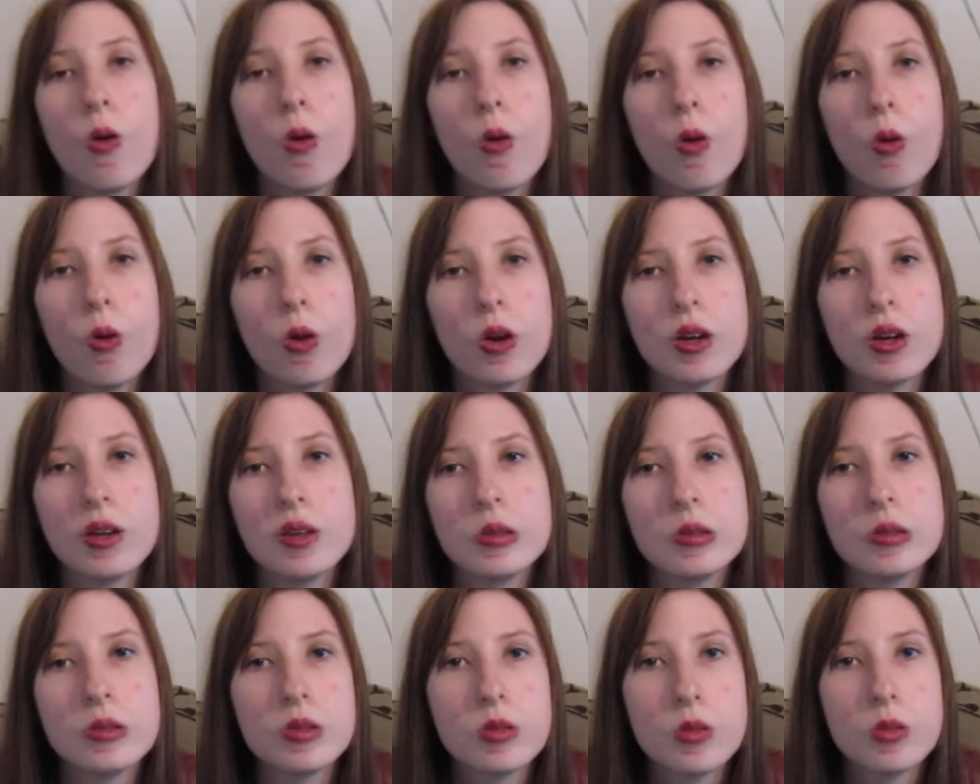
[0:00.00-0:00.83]
Or
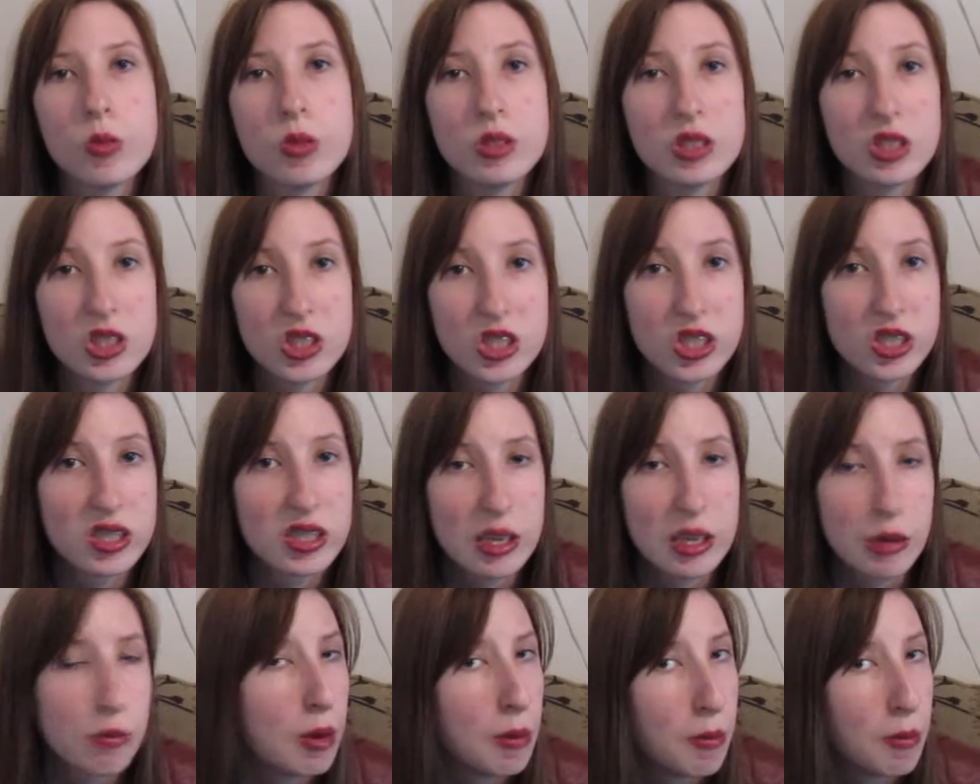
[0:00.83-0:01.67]
was it just,
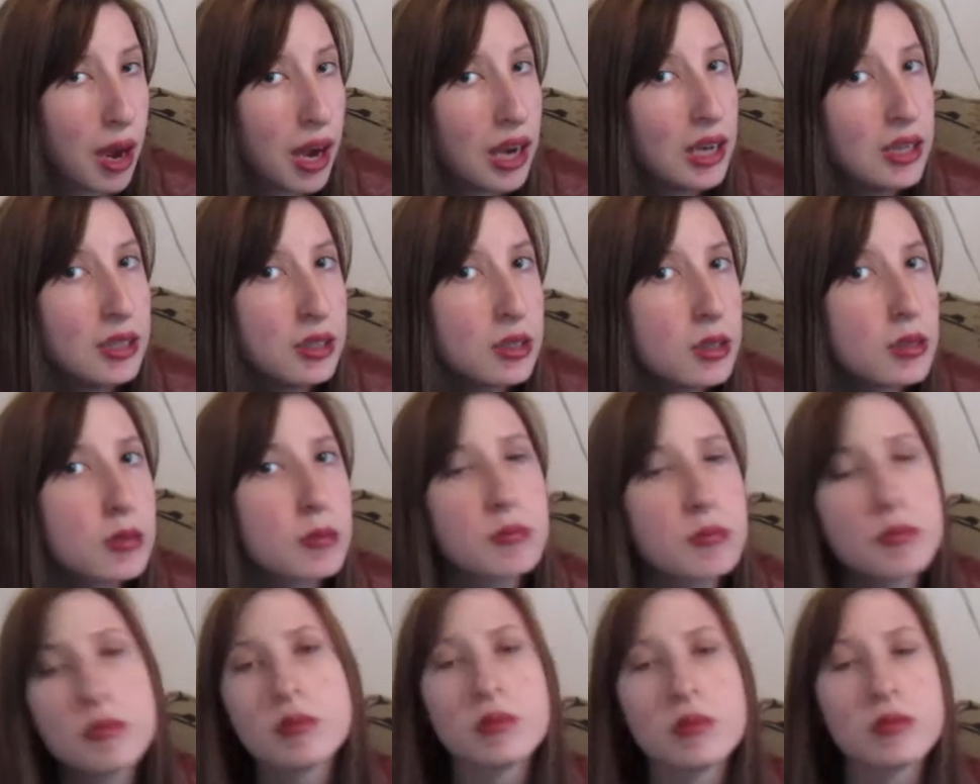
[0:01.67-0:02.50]
like, my mind?
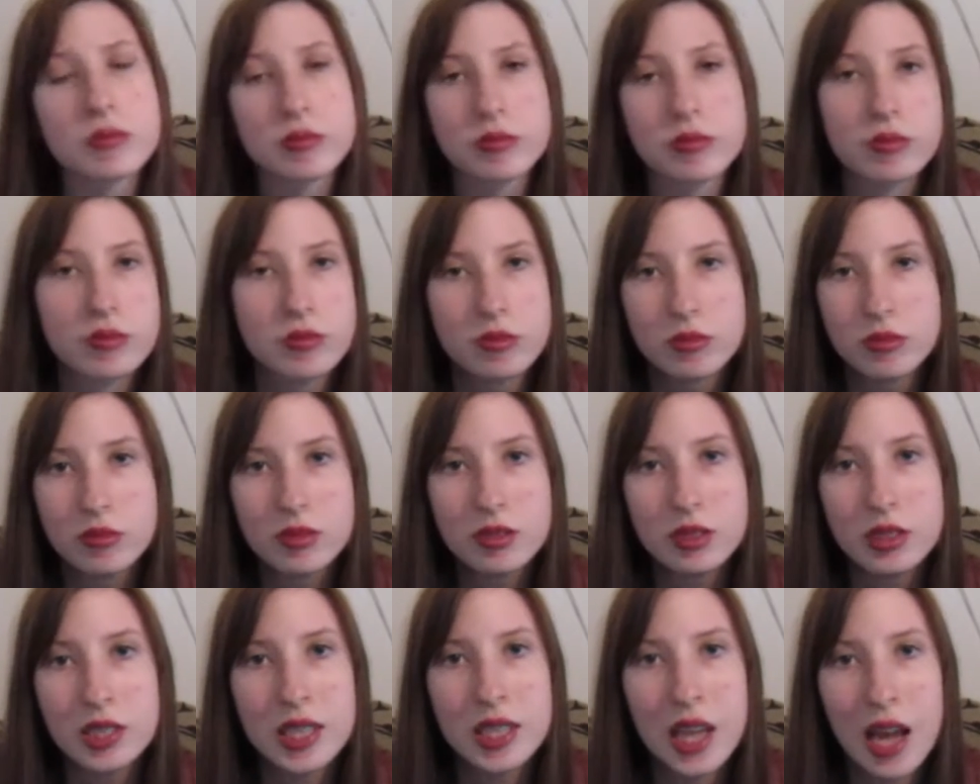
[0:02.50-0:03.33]

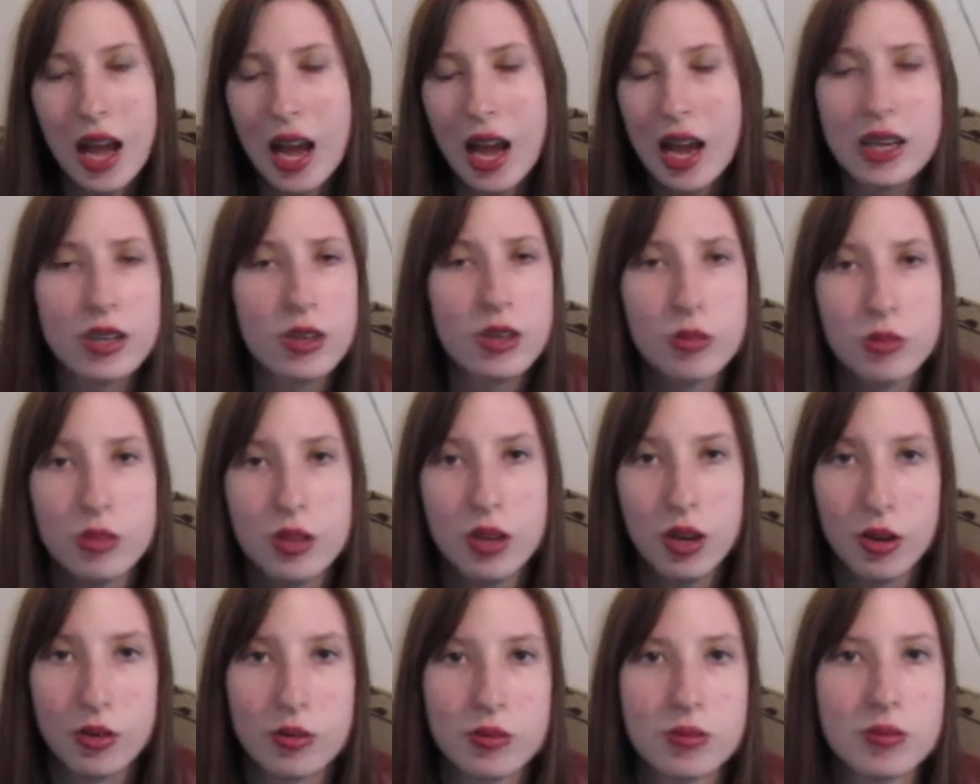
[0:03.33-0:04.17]
I don't
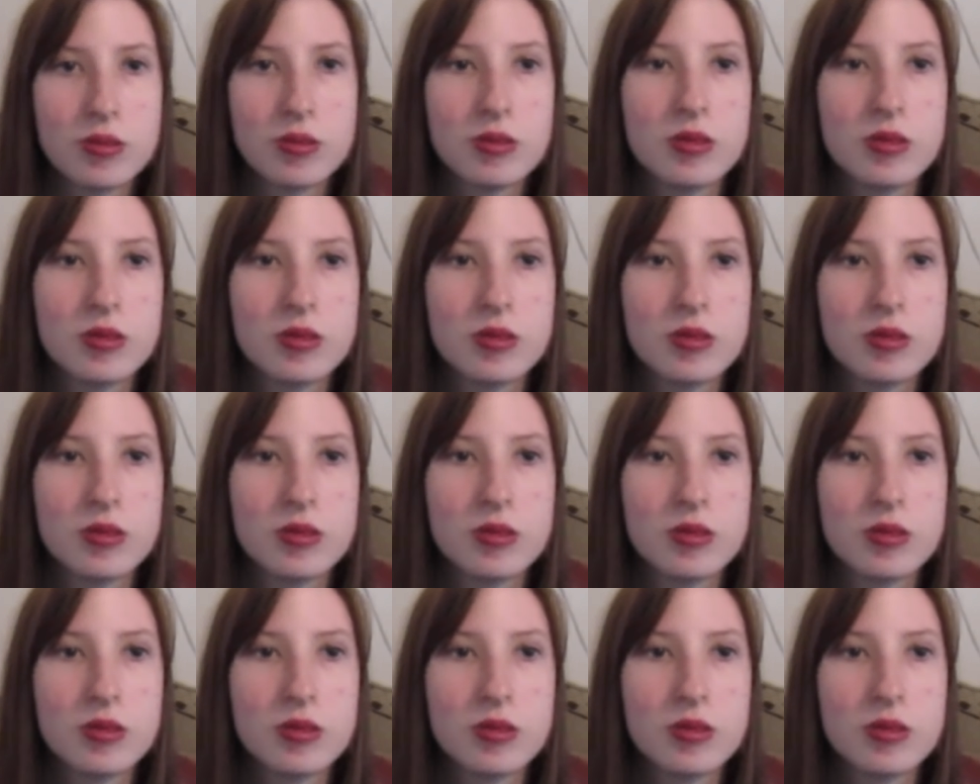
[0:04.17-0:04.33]
know.